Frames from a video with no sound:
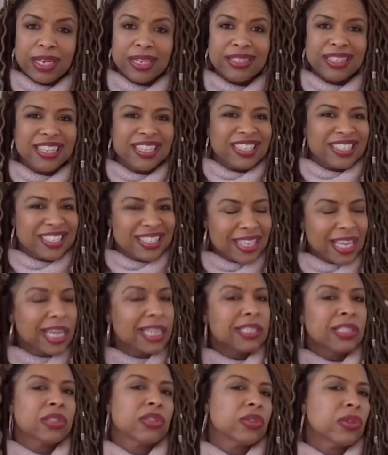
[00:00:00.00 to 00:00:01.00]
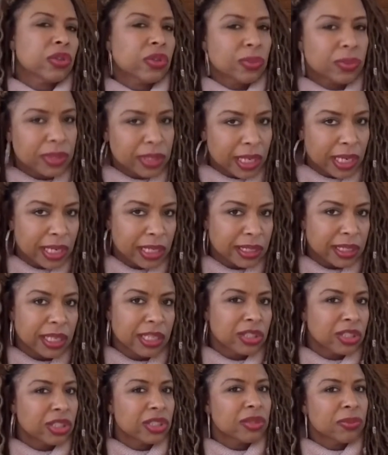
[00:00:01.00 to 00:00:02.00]
it is not the circumstance that
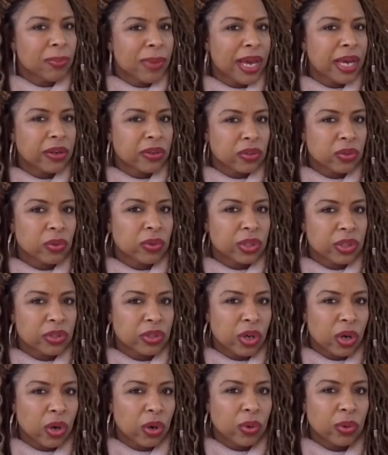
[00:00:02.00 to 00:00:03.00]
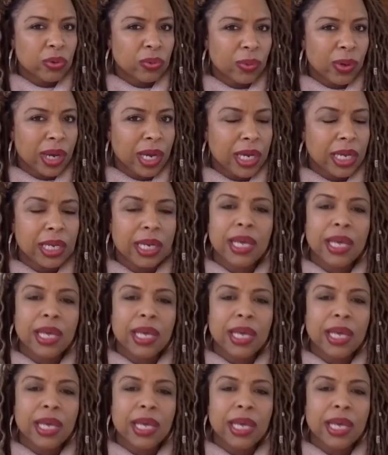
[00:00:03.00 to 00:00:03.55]
just matters on its own, right?